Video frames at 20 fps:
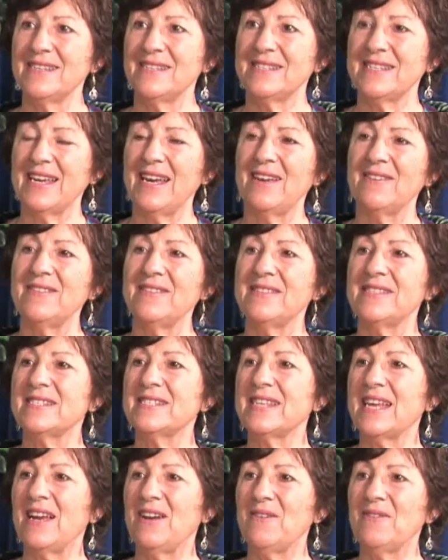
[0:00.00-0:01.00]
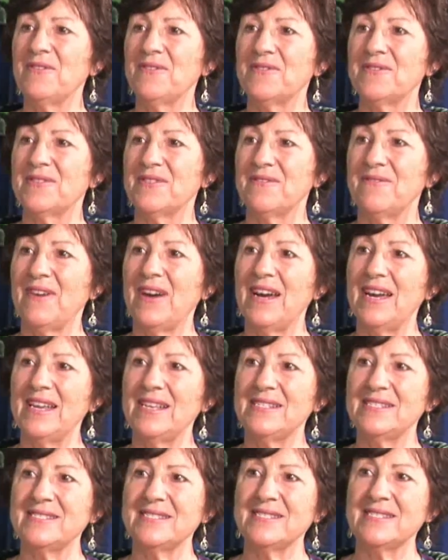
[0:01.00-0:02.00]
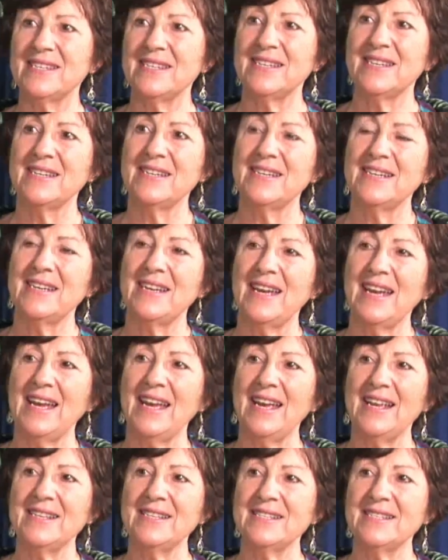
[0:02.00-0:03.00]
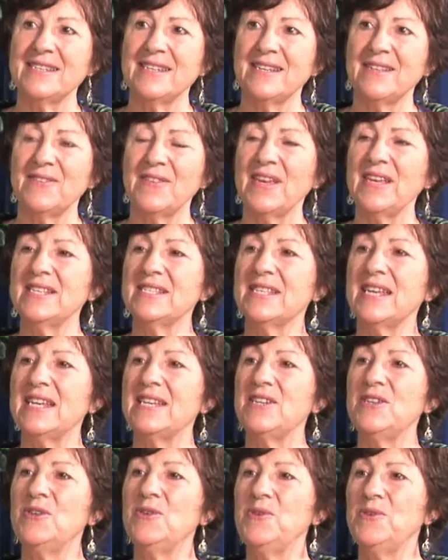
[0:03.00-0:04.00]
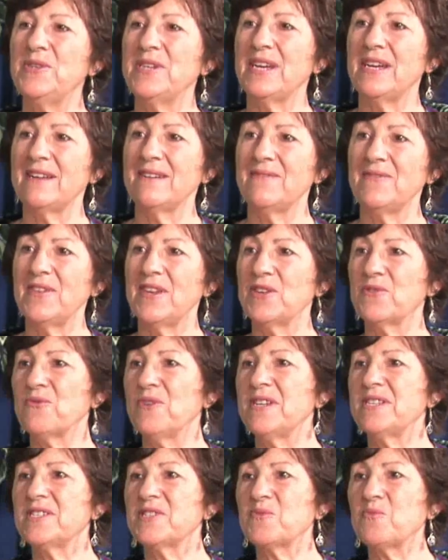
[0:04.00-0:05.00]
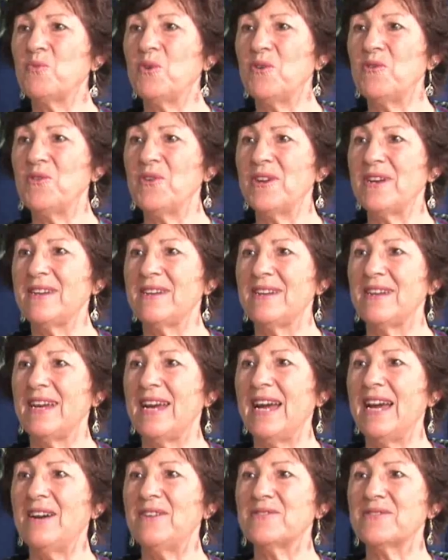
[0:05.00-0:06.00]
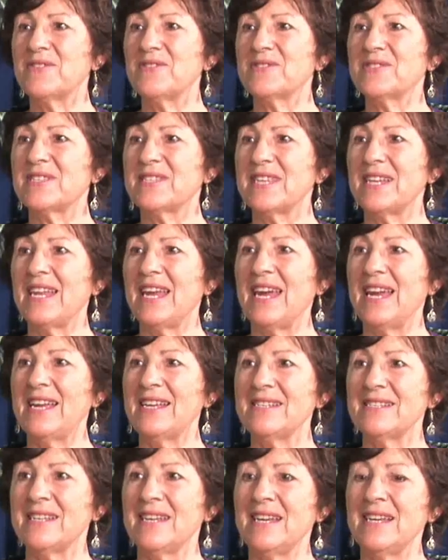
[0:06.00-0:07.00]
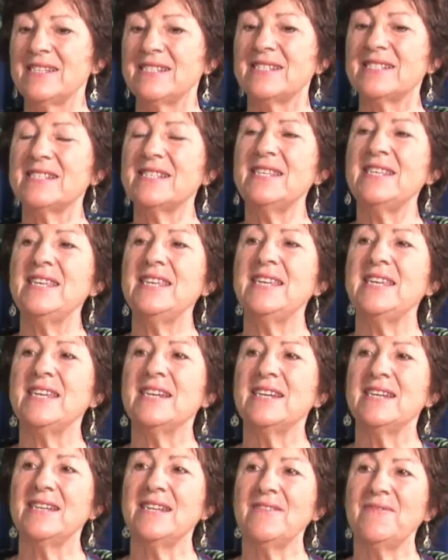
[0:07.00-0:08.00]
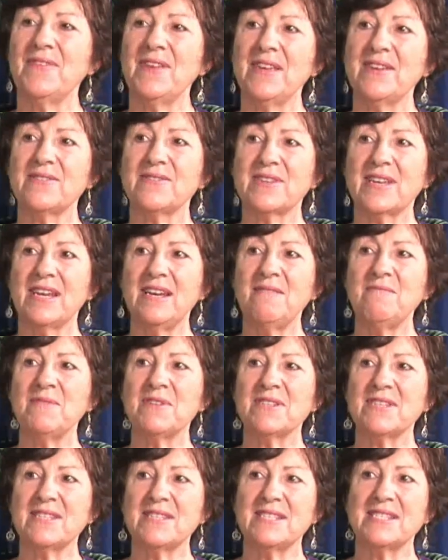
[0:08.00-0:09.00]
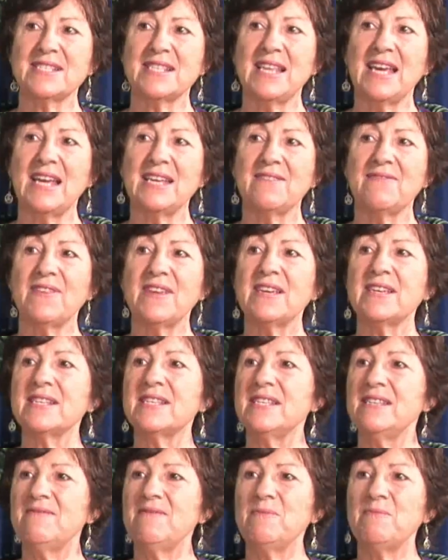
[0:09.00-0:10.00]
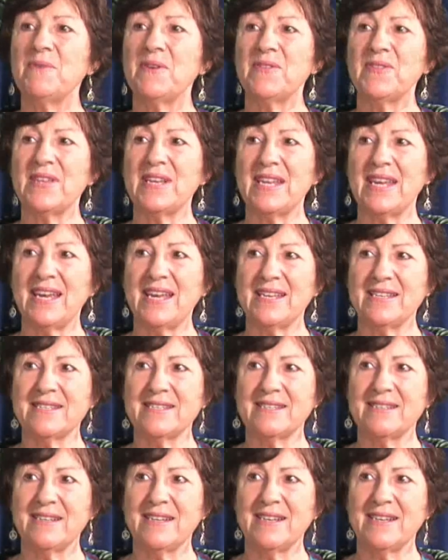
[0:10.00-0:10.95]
down in the south of Ireland, and they sent Nuada, their greatest warrior, out onto the land to see if they could come onto this land, if they could live upon the land.